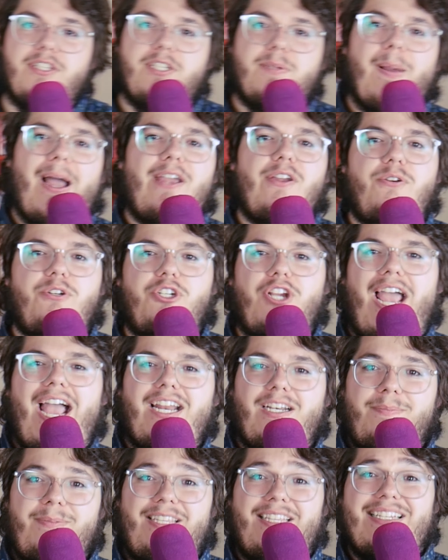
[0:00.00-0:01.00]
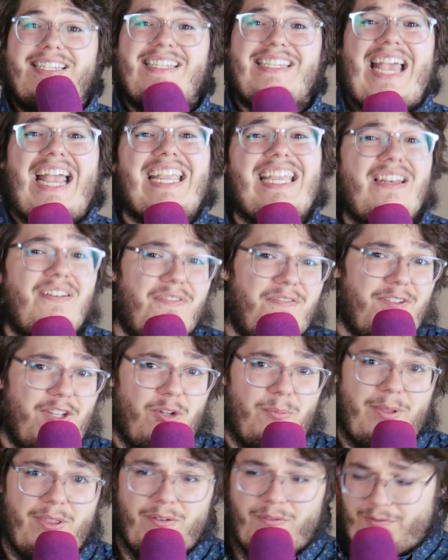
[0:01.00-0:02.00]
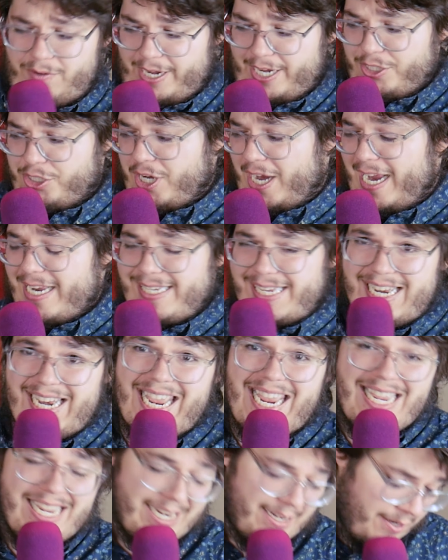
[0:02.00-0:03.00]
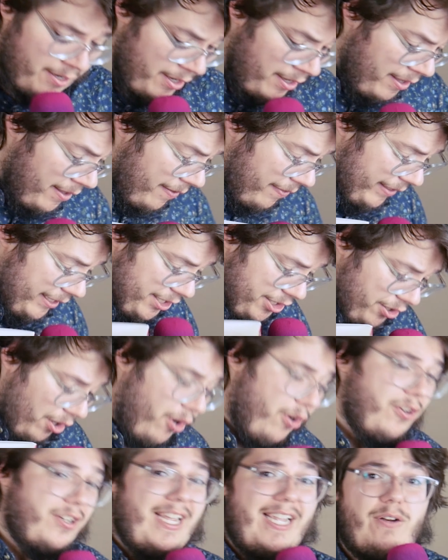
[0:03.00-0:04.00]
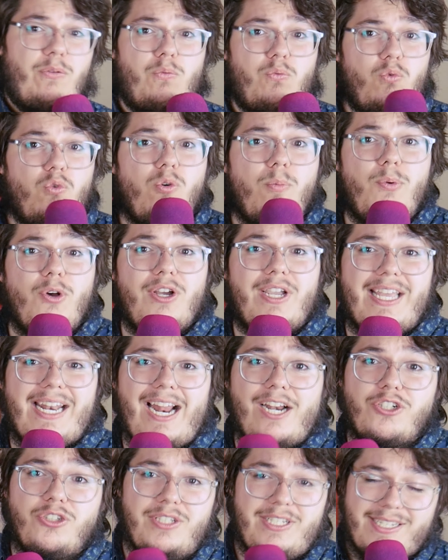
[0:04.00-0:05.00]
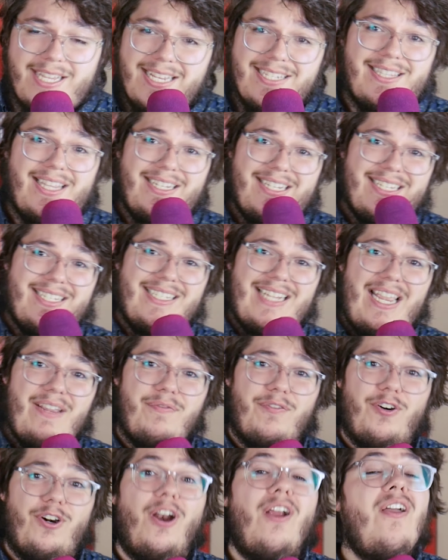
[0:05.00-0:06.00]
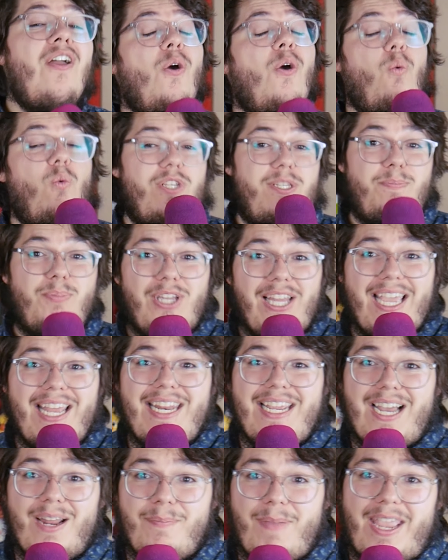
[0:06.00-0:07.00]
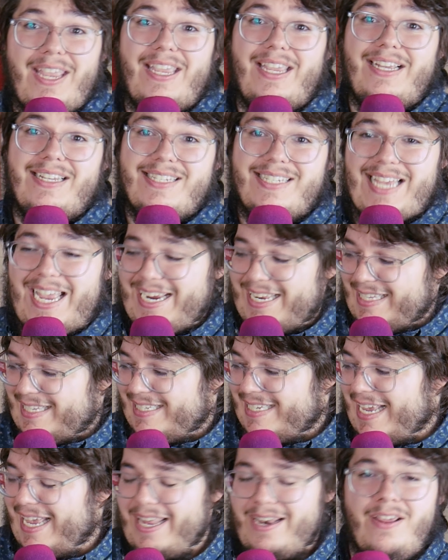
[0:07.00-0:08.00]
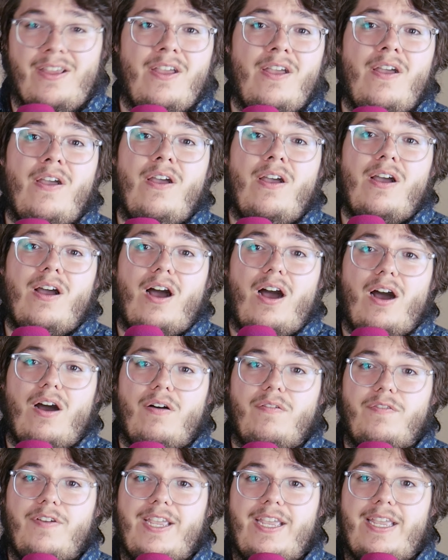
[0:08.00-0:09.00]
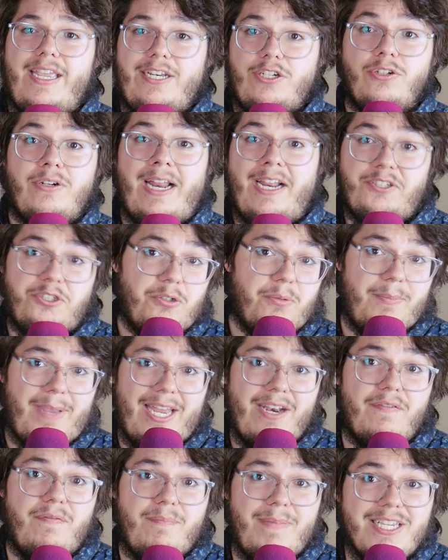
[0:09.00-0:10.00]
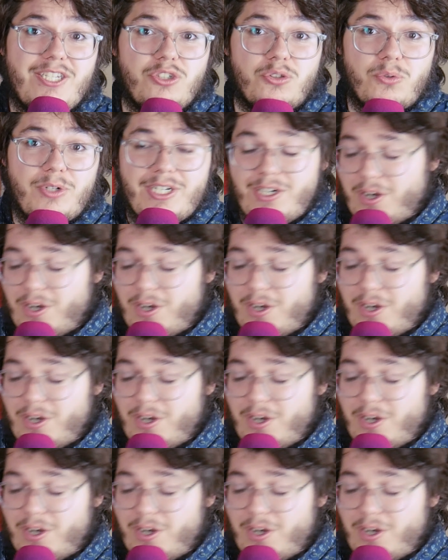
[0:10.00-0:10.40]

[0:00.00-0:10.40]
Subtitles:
The Spy Who Shagged Me, the second film in the franchise. And in the starter deck rulebook, it actually says that Decipher was planning on making a second set of International Man of Mystery